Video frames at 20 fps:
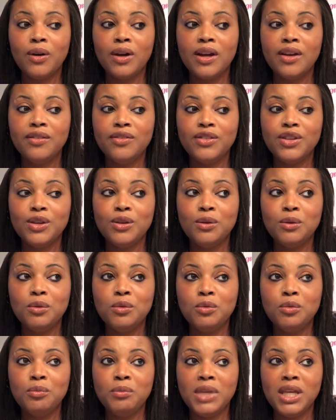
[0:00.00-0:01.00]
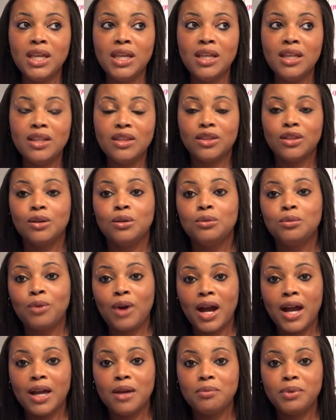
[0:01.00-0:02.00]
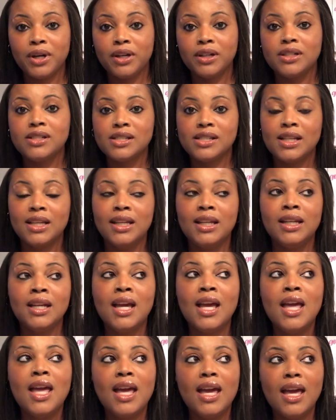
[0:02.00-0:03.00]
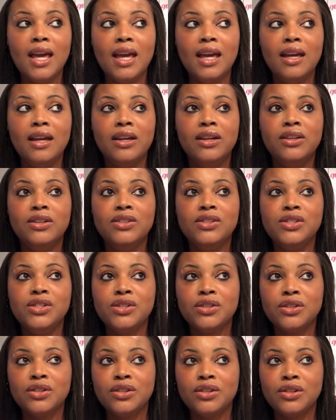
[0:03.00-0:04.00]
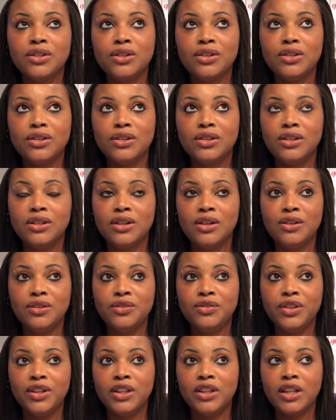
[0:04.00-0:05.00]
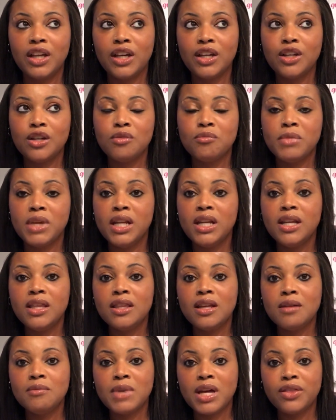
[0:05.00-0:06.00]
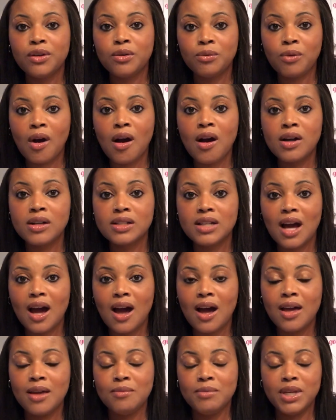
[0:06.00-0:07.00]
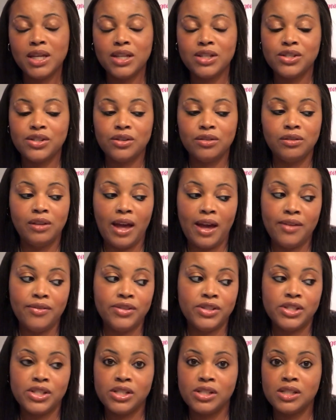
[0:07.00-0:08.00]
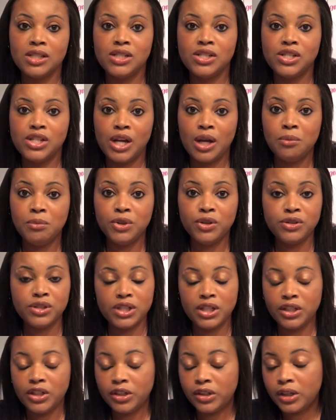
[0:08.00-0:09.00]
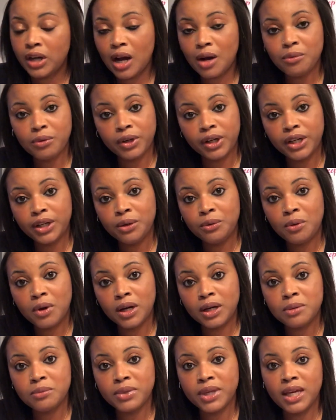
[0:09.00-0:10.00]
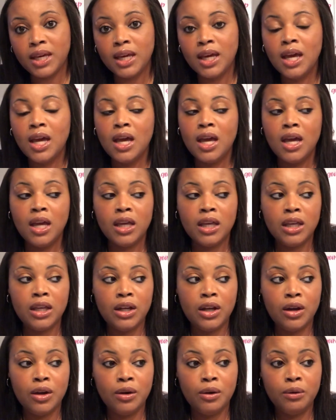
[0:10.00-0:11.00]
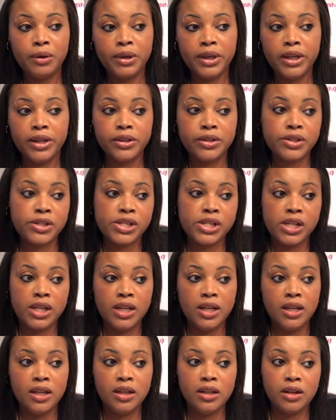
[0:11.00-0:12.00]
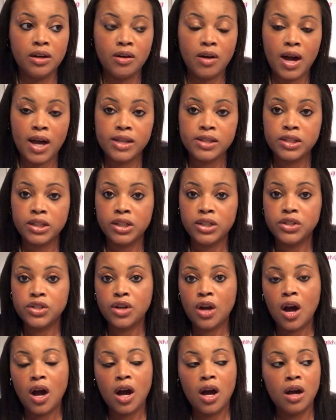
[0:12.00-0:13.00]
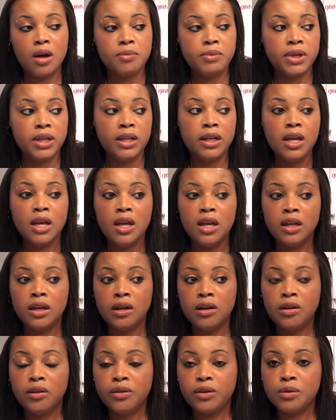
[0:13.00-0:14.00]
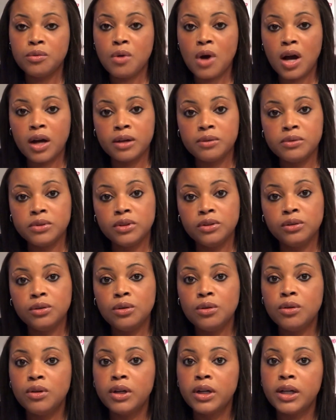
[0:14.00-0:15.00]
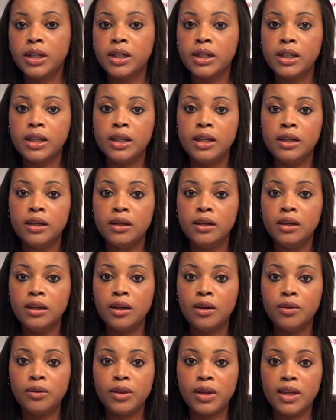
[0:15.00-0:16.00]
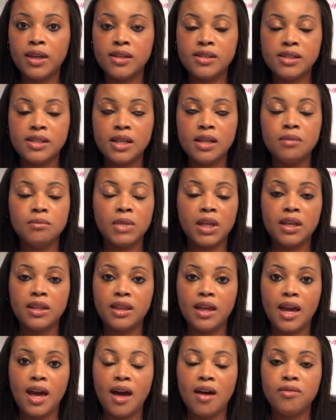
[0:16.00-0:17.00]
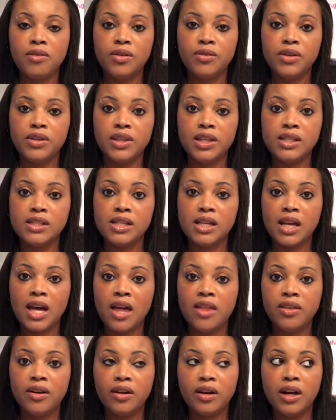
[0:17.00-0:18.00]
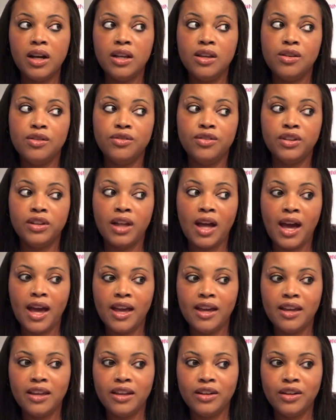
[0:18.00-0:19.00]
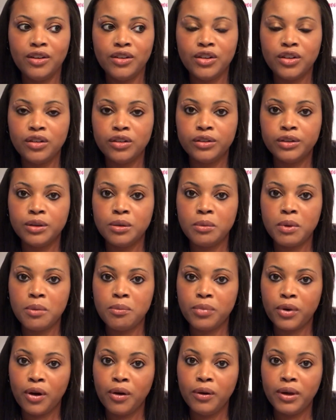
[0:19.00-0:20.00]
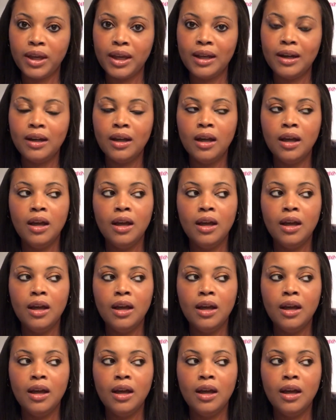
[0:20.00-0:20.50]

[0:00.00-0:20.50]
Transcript: If you meet the right person and you're, feeling like you're meeting them at the wrong time because your life is just in shambles and you're not where you want to be, he or she, has a good job and, they're walking with the Lord and, they seem like they have everything together and you feel like, you're a little bit broken,